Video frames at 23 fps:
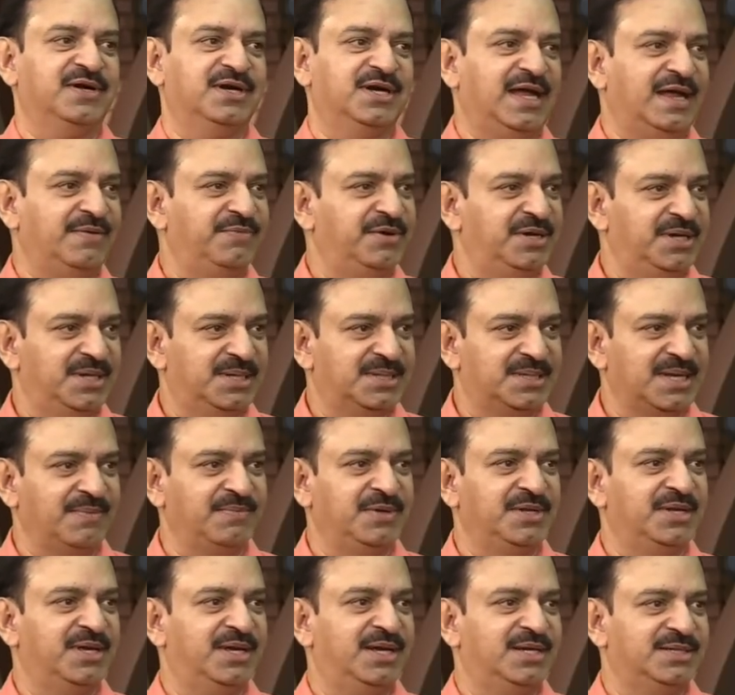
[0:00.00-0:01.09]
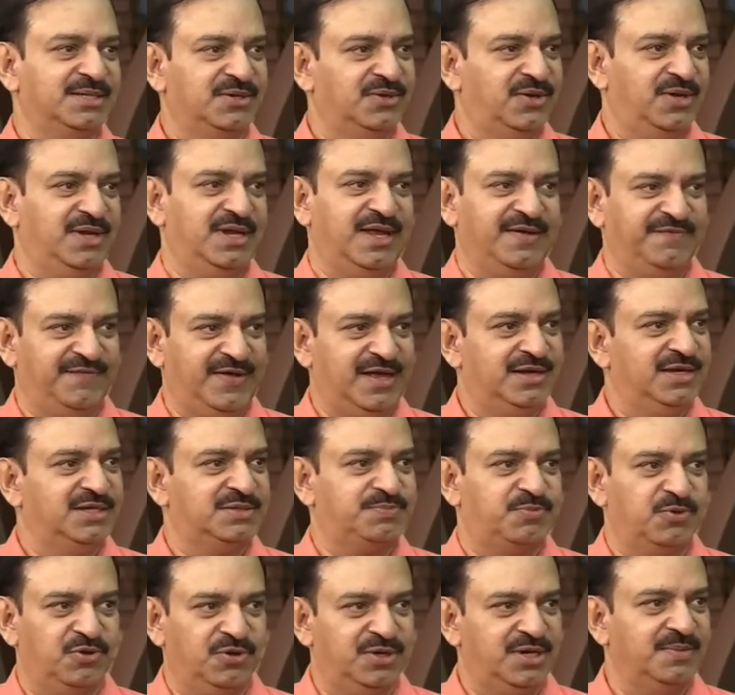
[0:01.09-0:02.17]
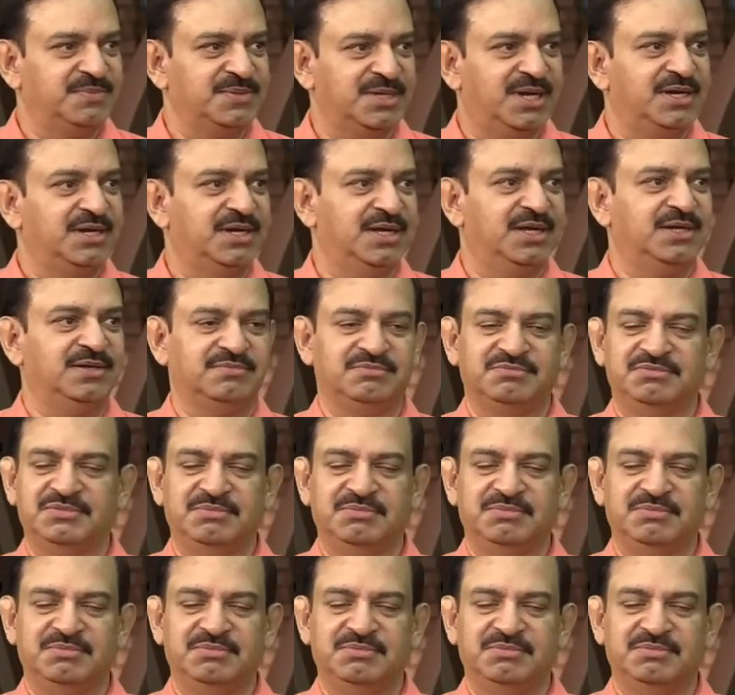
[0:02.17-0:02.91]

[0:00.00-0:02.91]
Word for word: diabetic seminars and all awareness programs are done,